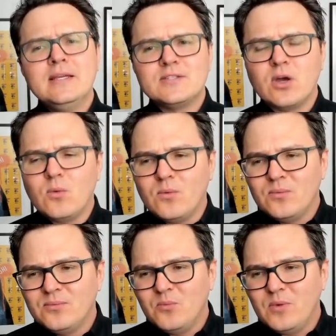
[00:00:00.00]
So
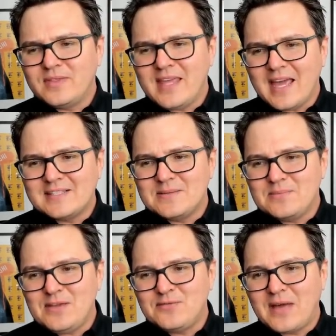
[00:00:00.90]
with the
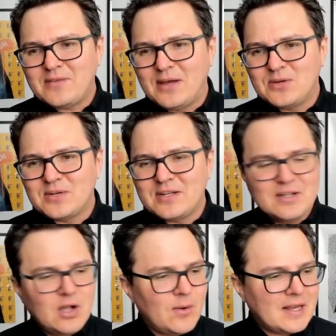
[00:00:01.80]
S&P 500
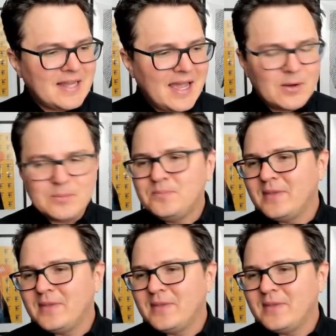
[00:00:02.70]
going down,